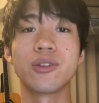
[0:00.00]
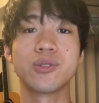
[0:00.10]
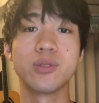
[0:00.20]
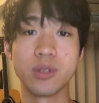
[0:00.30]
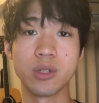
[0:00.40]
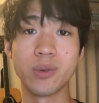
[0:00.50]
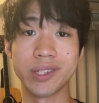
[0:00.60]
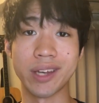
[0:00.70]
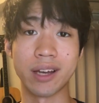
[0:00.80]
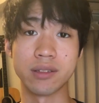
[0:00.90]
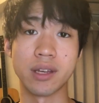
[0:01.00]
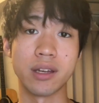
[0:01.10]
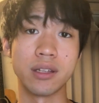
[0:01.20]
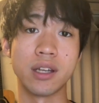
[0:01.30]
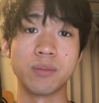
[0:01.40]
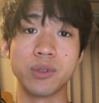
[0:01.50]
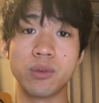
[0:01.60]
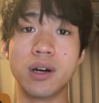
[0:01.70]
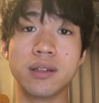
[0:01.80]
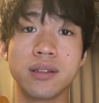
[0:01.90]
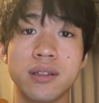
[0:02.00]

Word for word: to deal with anxiety number one.